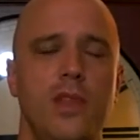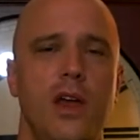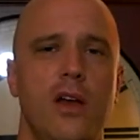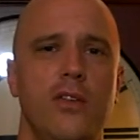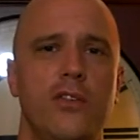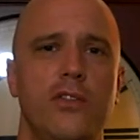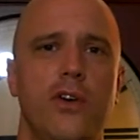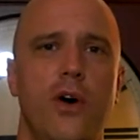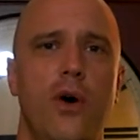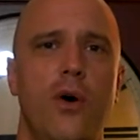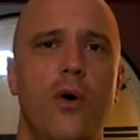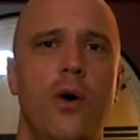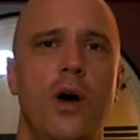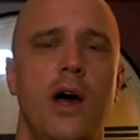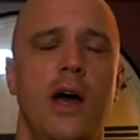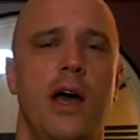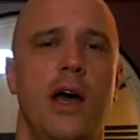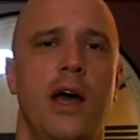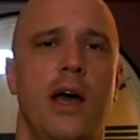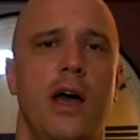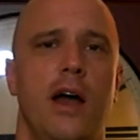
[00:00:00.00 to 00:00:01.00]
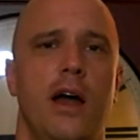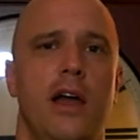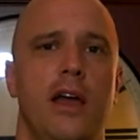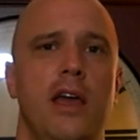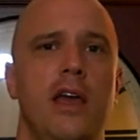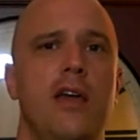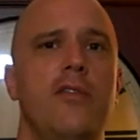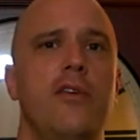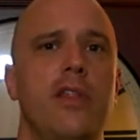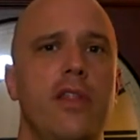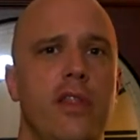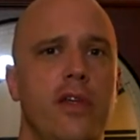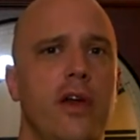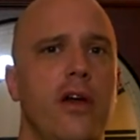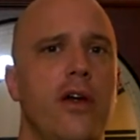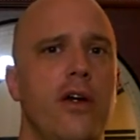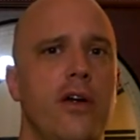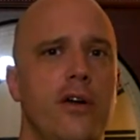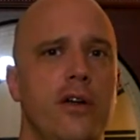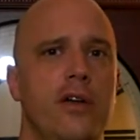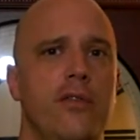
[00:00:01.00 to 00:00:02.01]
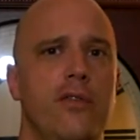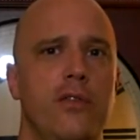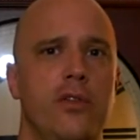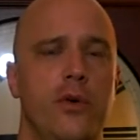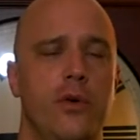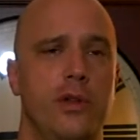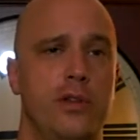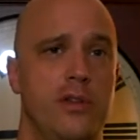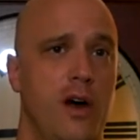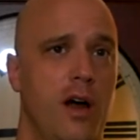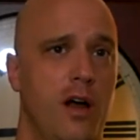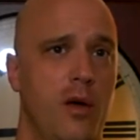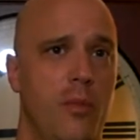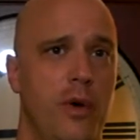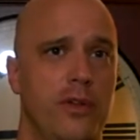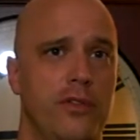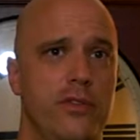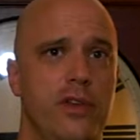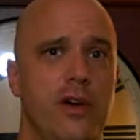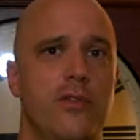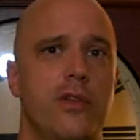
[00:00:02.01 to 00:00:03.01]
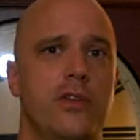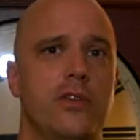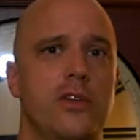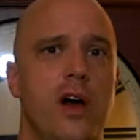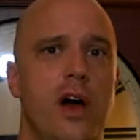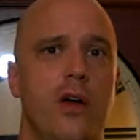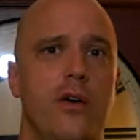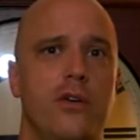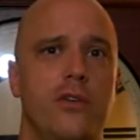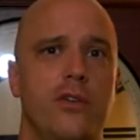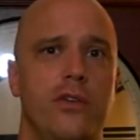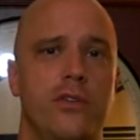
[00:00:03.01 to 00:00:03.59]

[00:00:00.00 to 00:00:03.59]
So even there, even though we talk about 7 chakras,